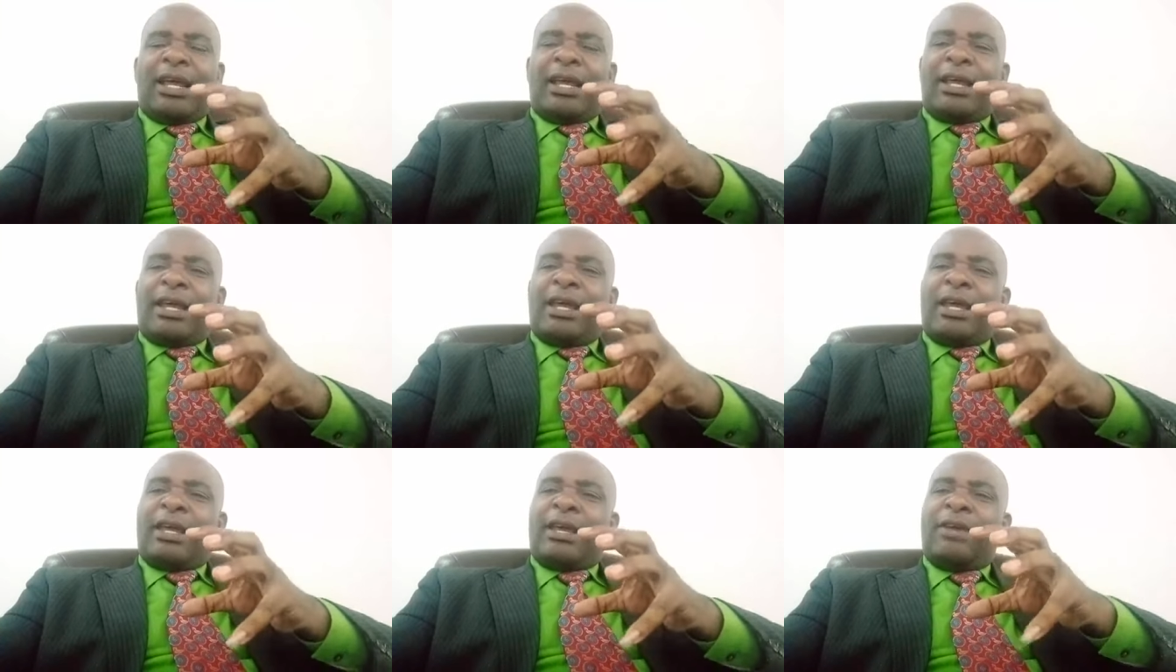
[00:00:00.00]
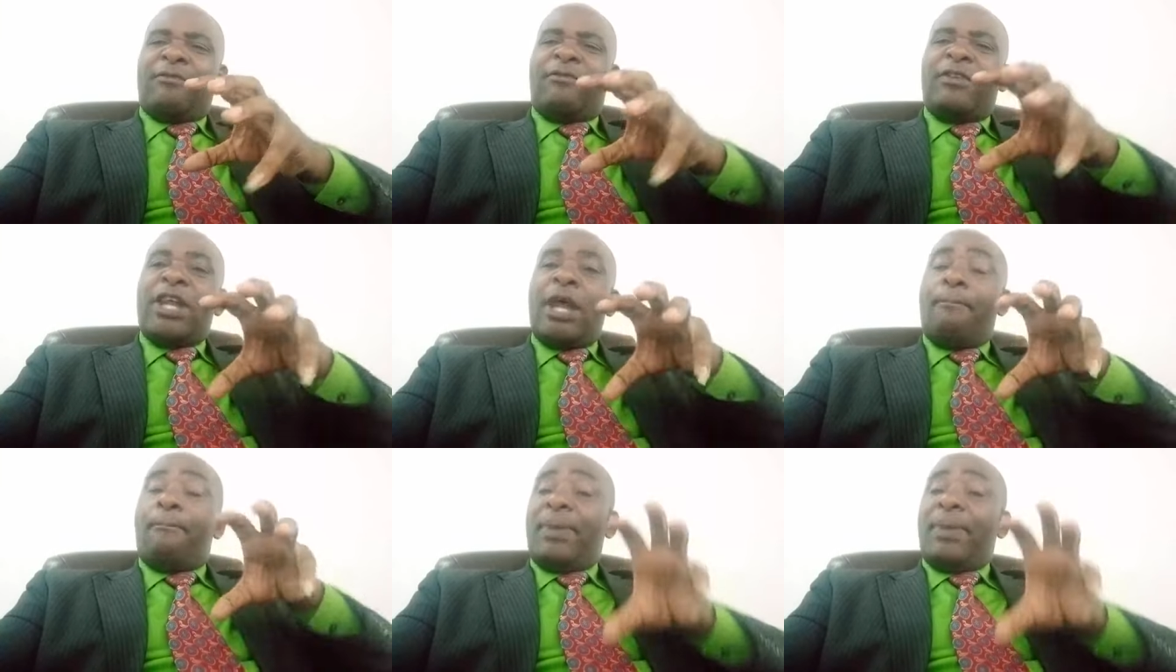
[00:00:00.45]
uh, even
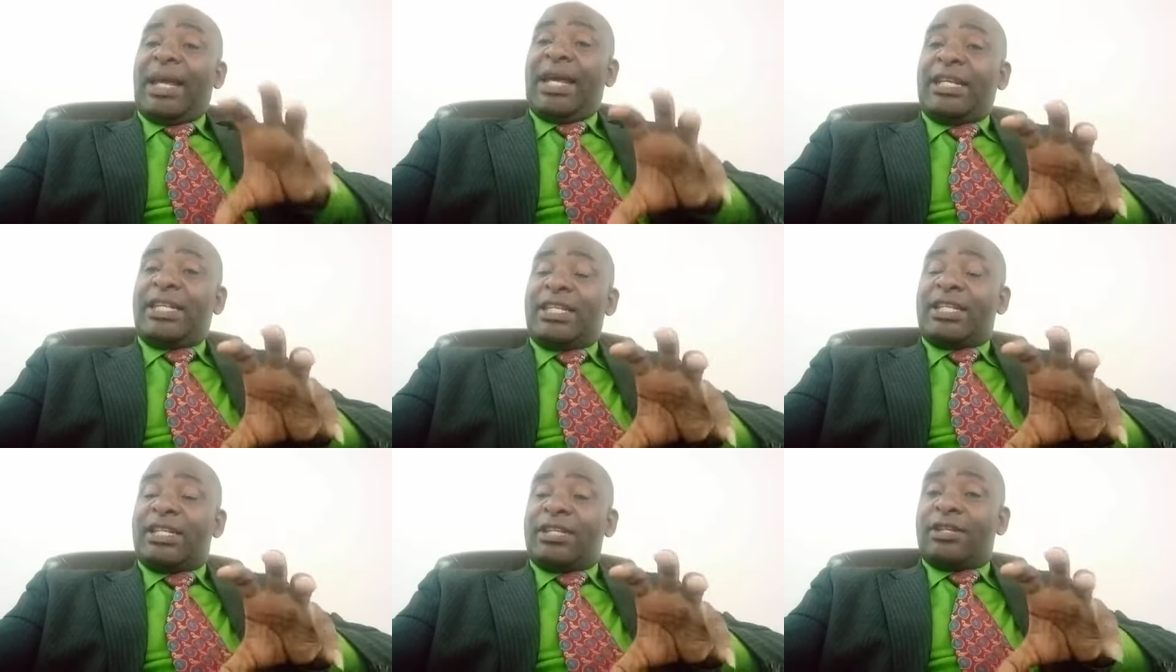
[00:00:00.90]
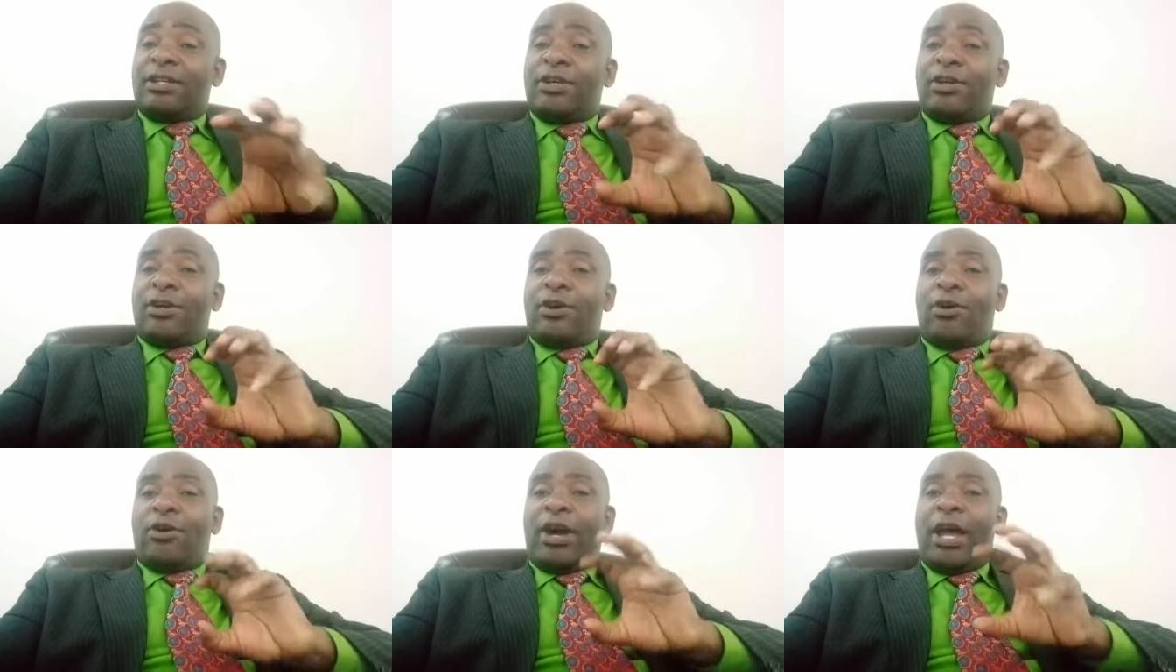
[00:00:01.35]
a plate
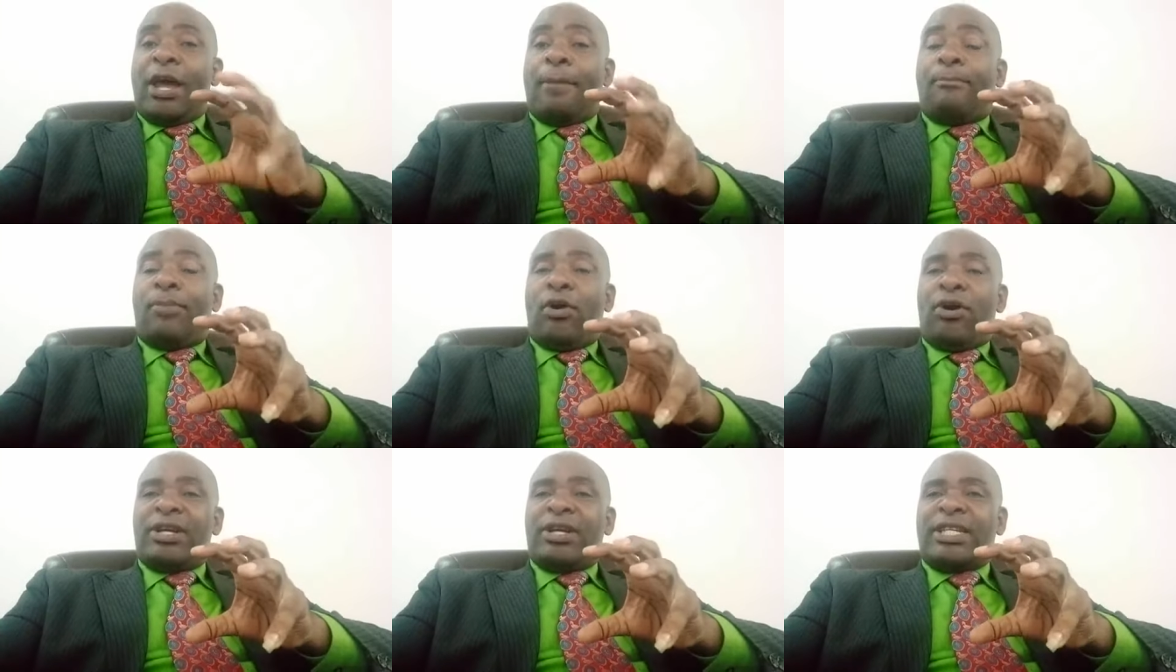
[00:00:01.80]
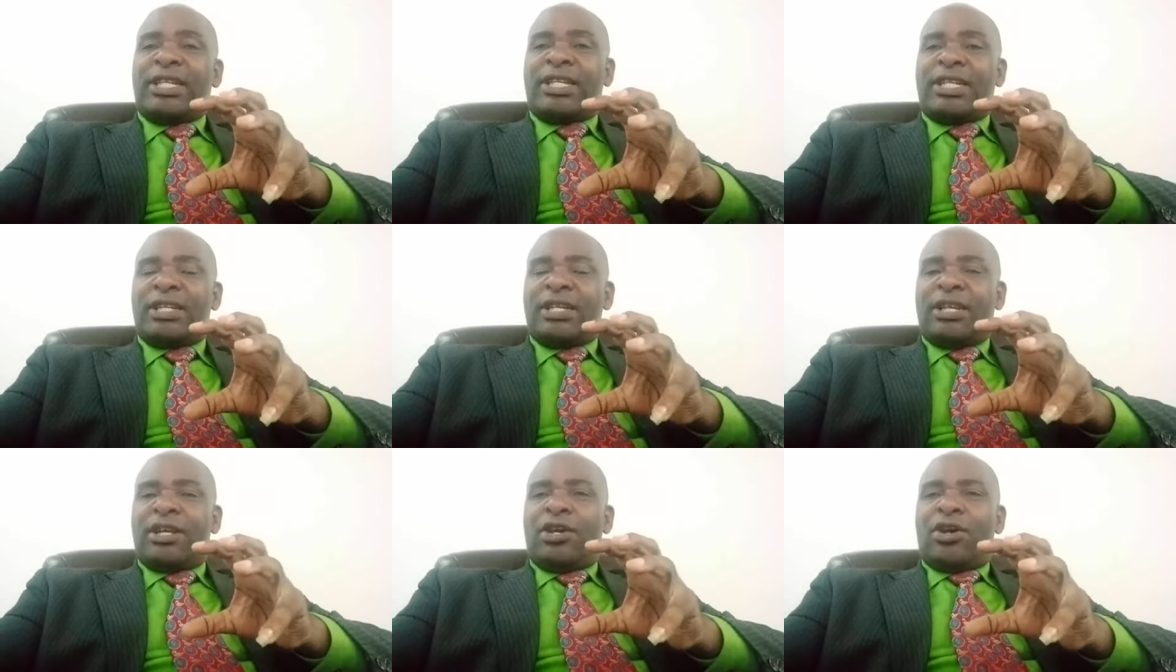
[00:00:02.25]
or a pot
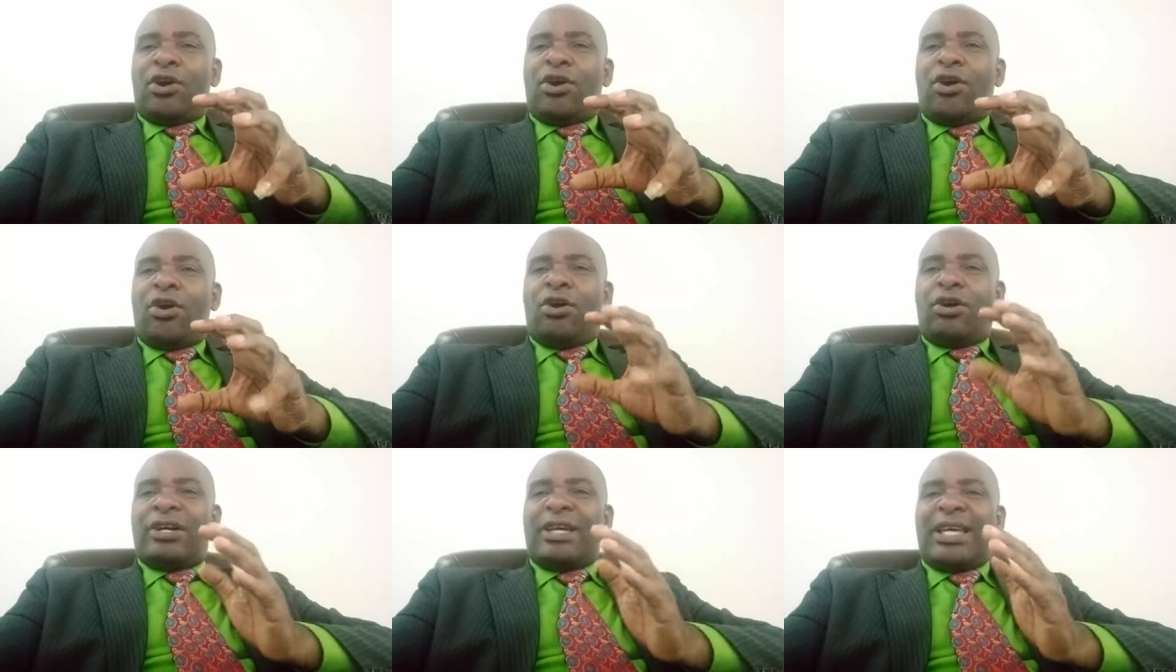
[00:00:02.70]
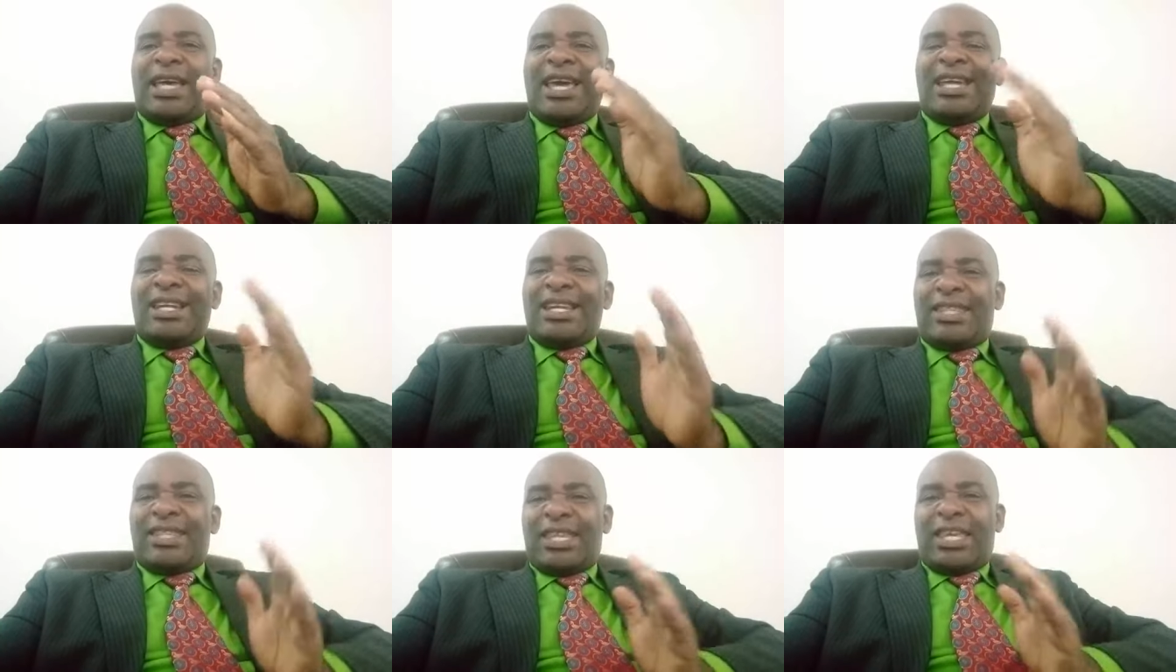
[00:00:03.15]
or
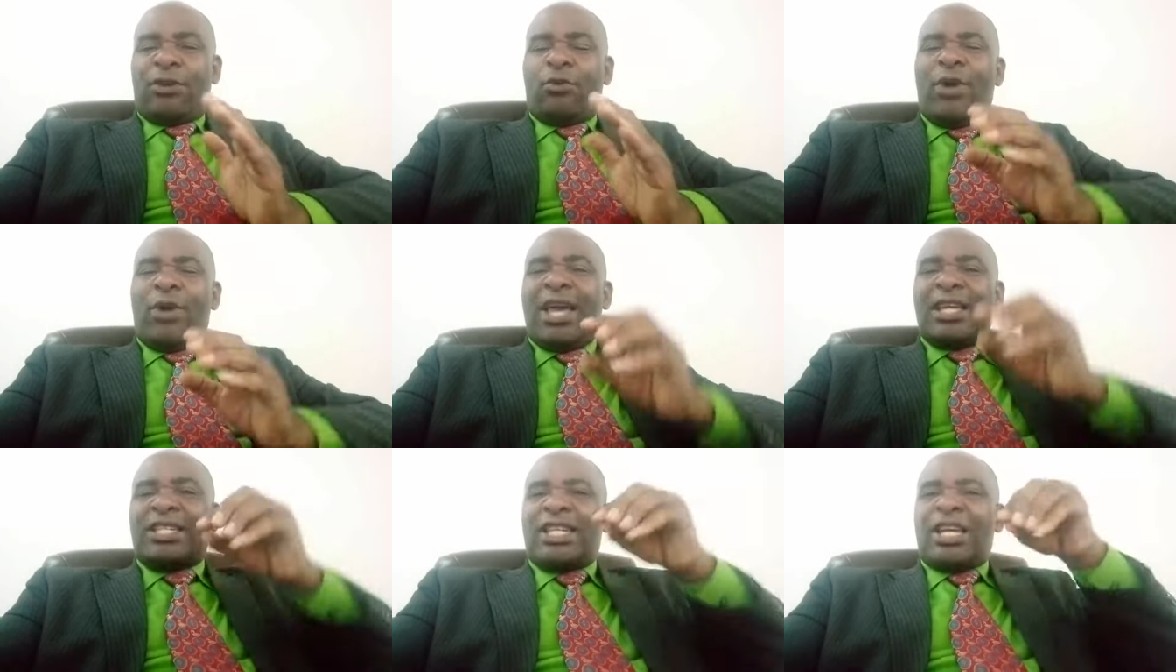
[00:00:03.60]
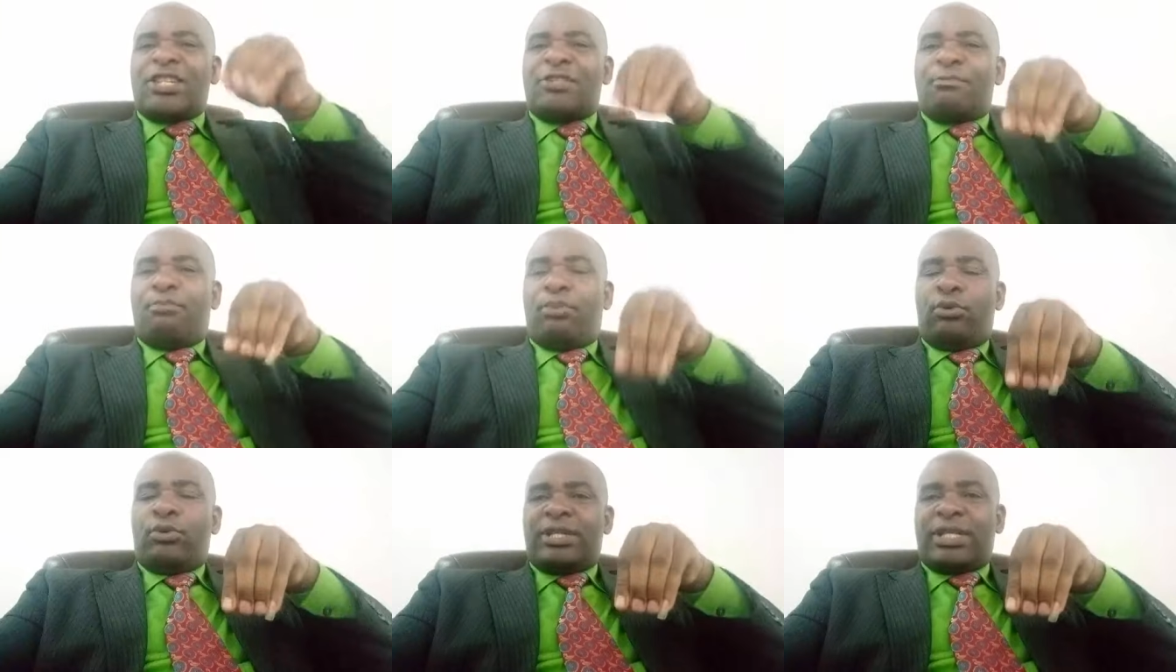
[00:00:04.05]
anything where she has
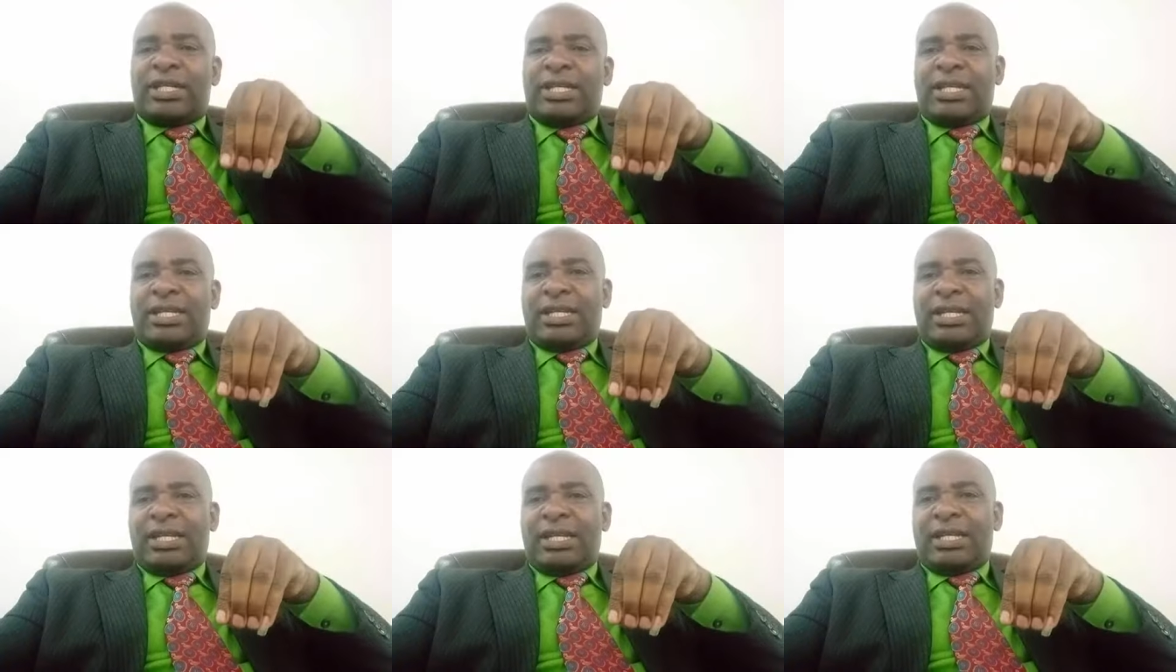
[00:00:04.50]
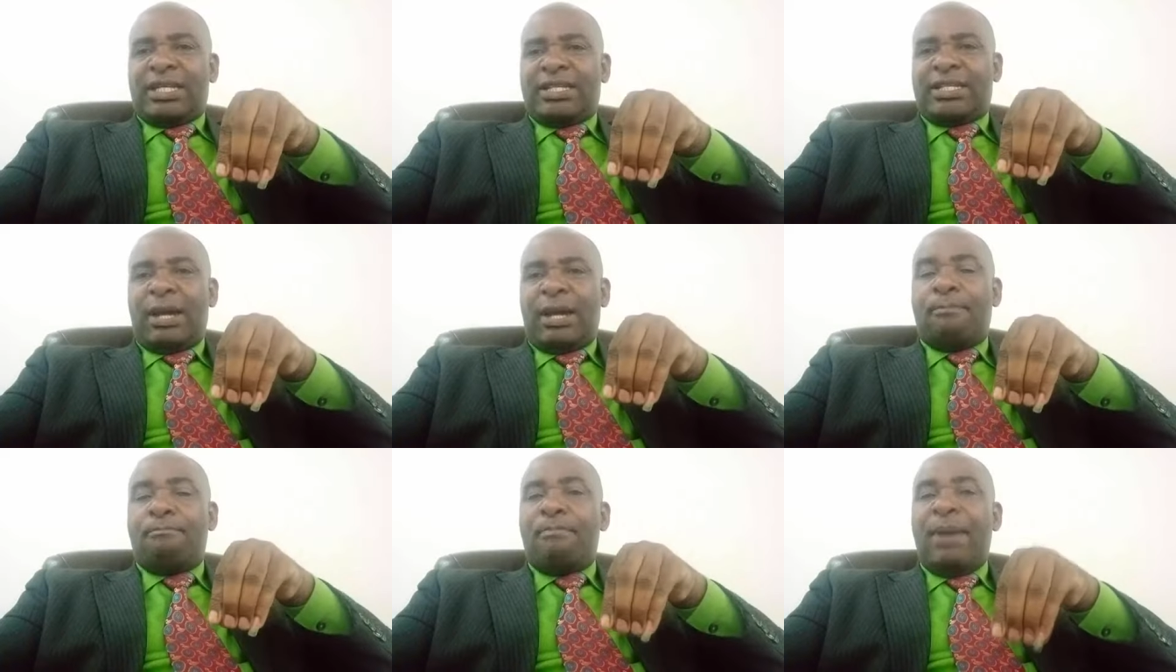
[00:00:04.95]
put
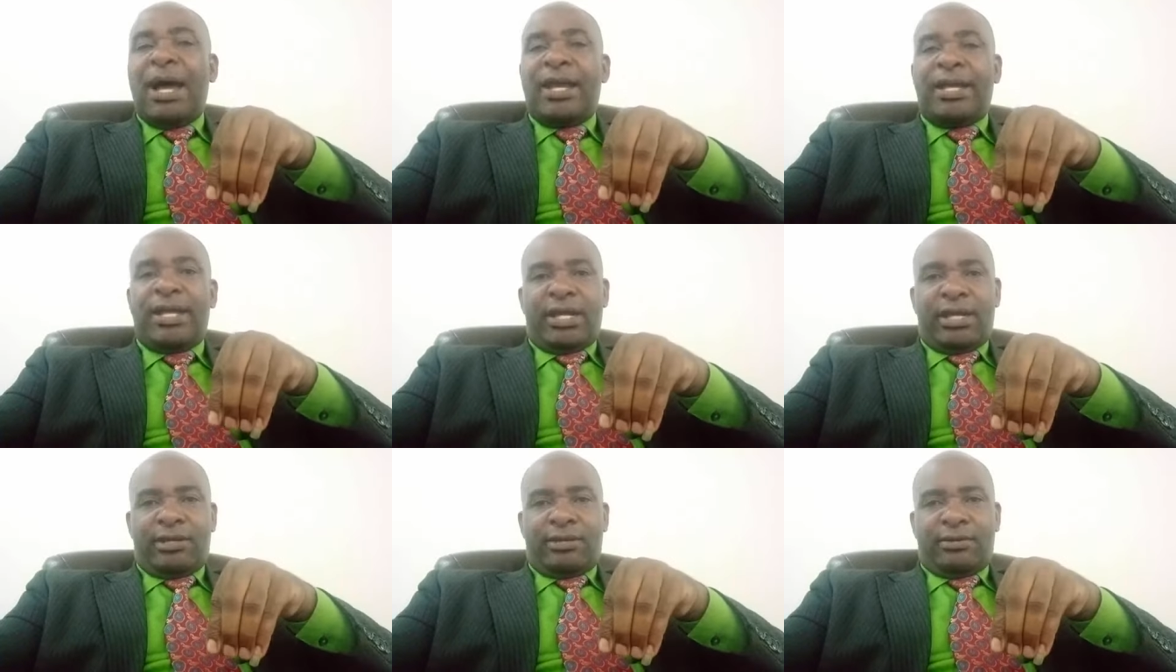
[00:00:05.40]
some money.